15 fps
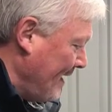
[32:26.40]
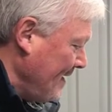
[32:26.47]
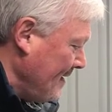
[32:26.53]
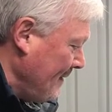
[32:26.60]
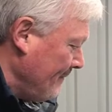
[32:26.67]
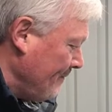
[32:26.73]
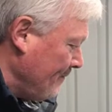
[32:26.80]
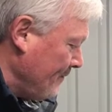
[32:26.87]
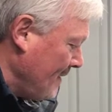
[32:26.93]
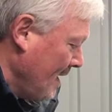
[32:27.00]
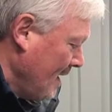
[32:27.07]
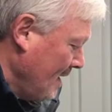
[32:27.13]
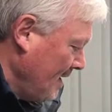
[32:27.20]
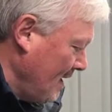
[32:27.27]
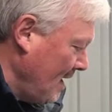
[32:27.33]
in,
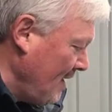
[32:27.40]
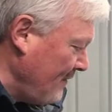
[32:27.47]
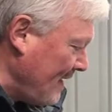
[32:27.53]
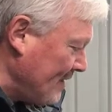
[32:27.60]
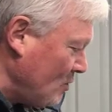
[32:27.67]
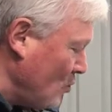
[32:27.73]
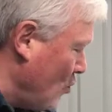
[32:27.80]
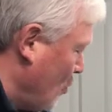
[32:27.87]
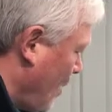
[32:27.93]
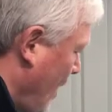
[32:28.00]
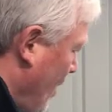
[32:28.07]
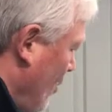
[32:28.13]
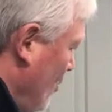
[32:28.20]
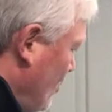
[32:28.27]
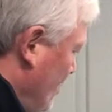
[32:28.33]
you leave that door
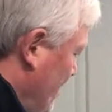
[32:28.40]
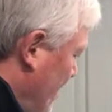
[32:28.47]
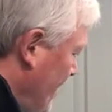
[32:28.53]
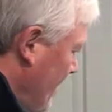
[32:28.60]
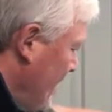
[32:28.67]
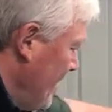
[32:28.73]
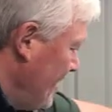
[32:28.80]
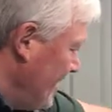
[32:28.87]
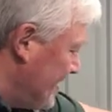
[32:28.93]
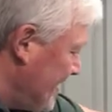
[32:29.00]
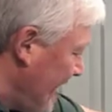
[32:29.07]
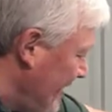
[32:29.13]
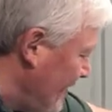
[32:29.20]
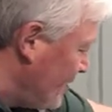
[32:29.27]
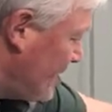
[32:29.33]
closed, you take